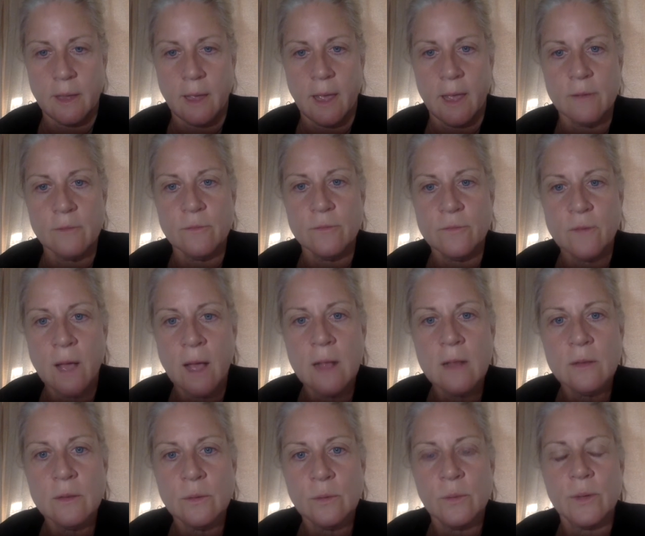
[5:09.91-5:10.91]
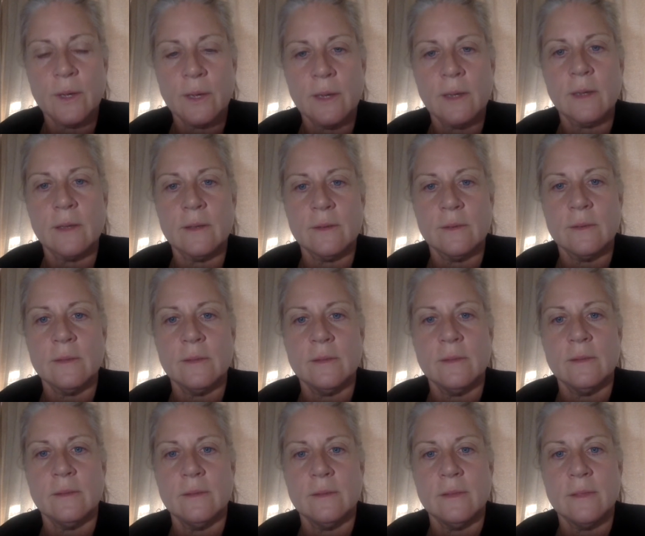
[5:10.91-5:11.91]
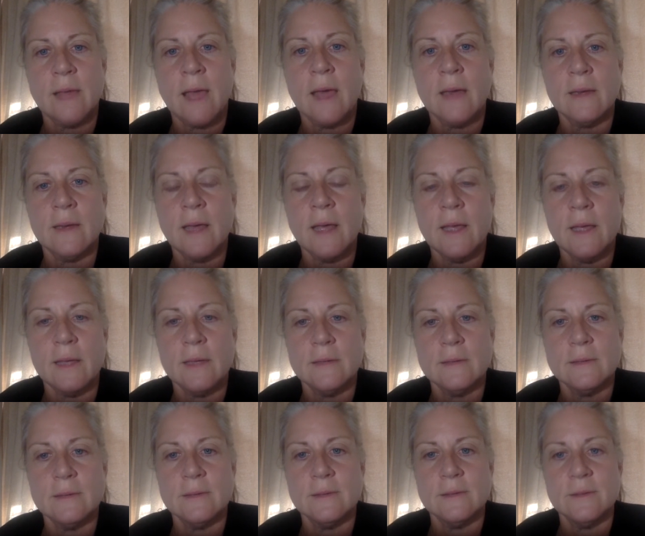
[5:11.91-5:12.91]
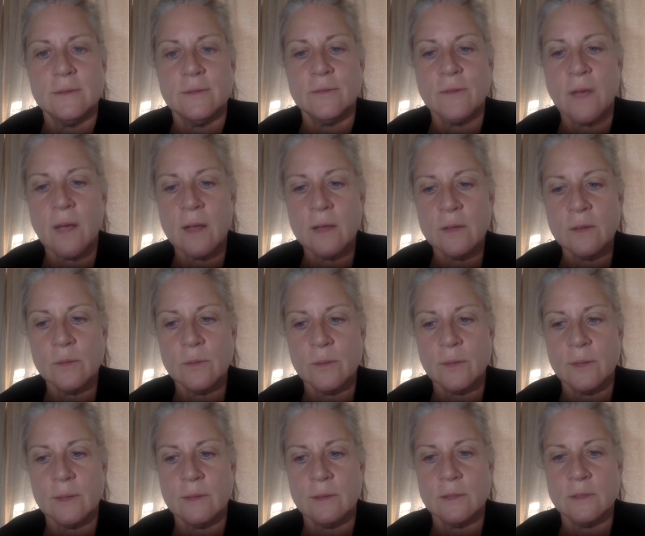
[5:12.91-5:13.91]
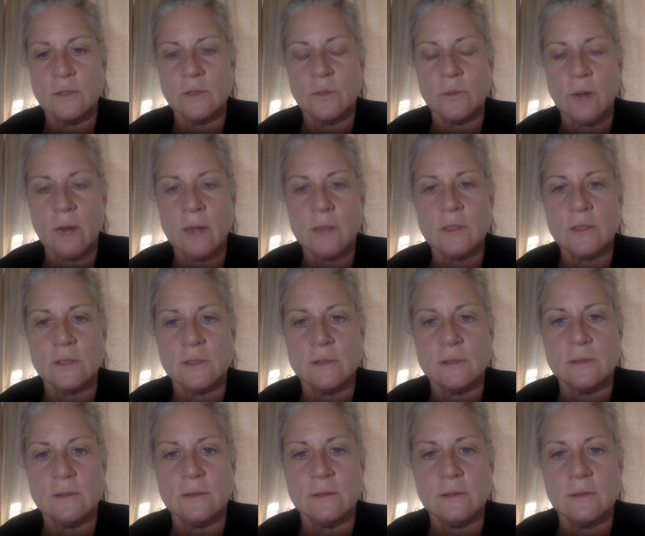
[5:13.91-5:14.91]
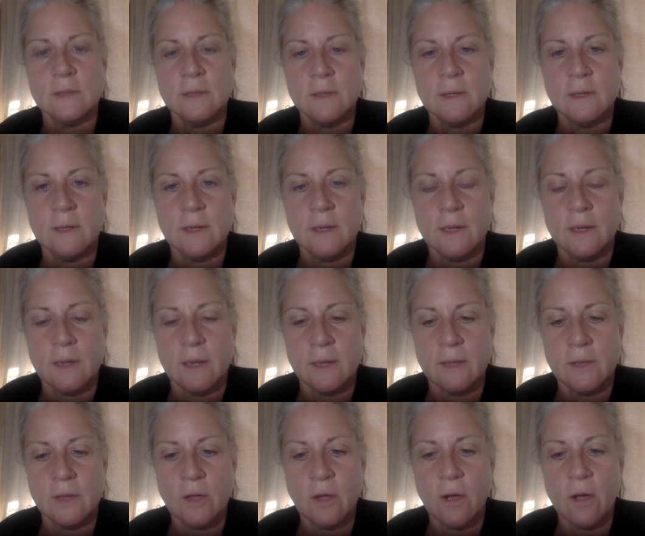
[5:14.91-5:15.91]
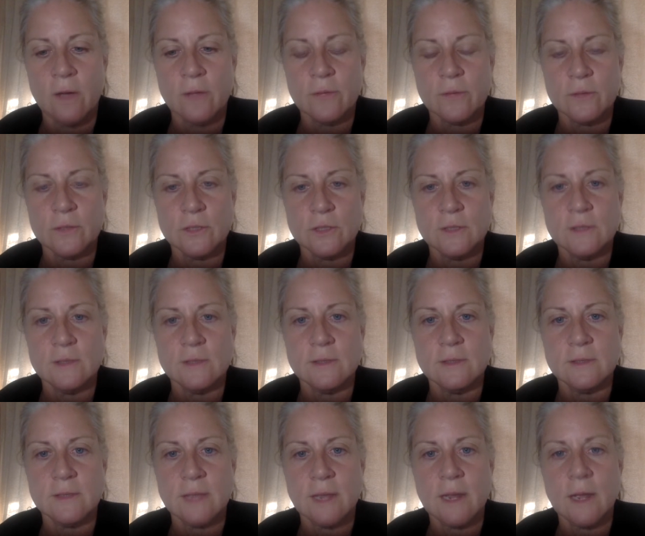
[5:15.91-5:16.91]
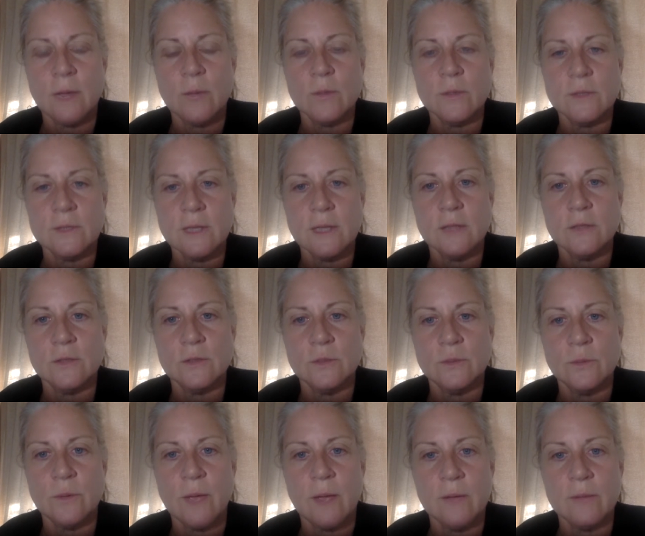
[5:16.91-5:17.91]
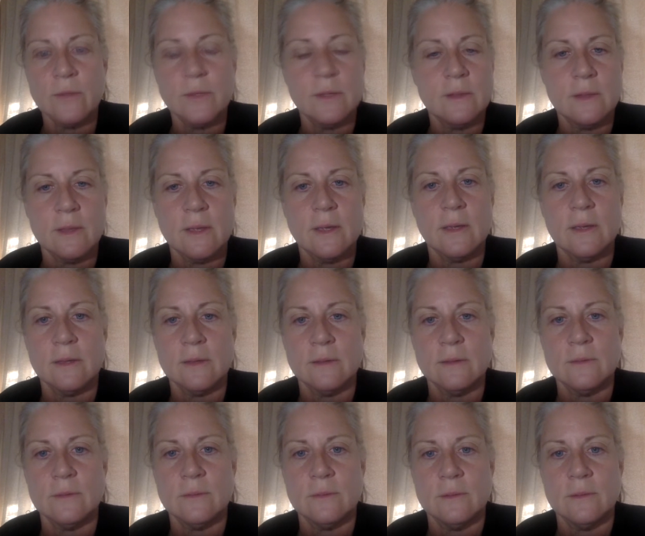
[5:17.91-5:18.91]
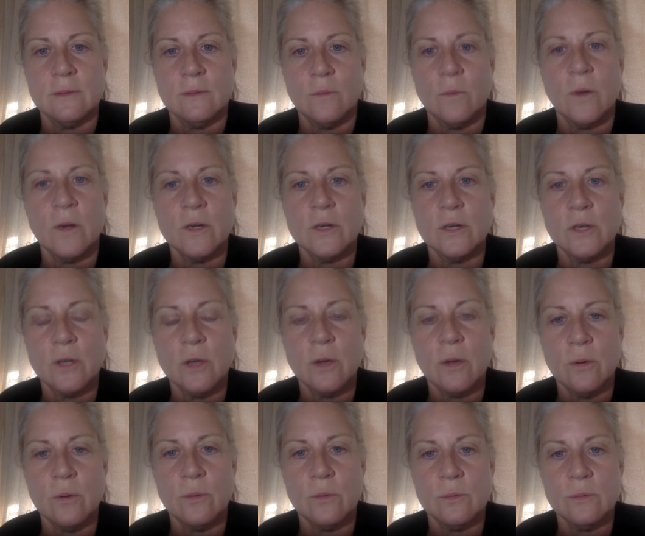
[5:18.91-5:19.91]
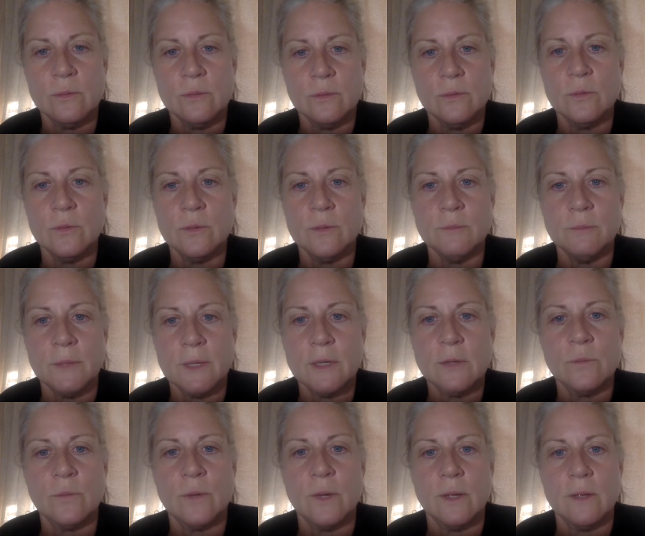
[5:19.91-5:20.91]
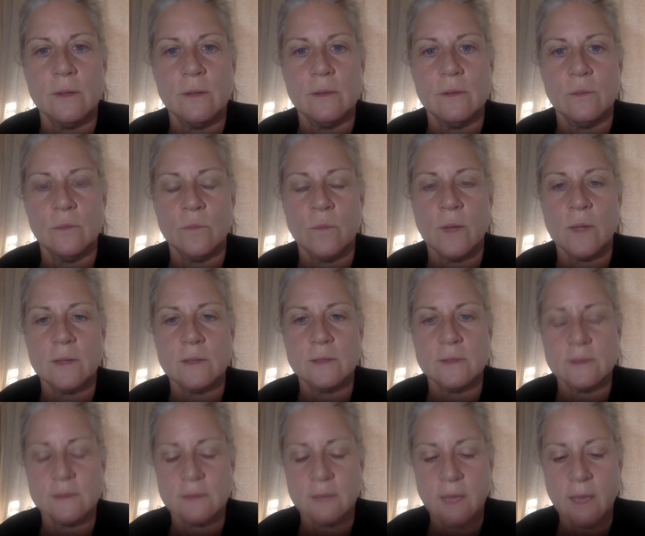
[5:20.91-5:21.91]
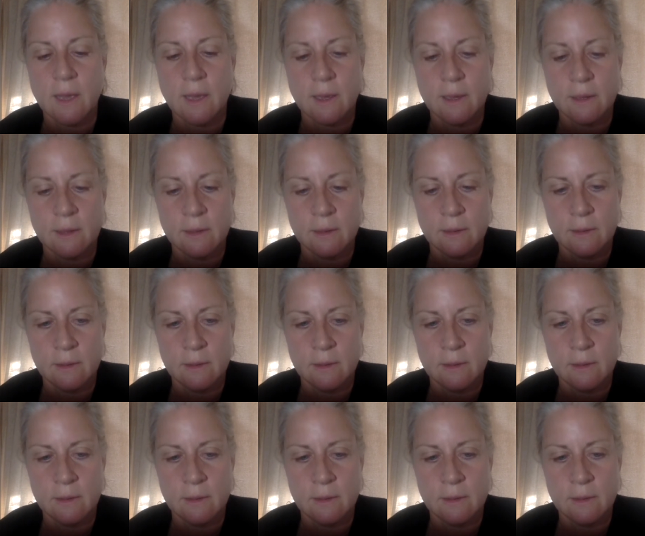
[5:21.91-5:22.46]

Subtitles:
and following that light, following the directions. The offer, Jesus said, I will tell you everything, where to go, who to meet with, what to say.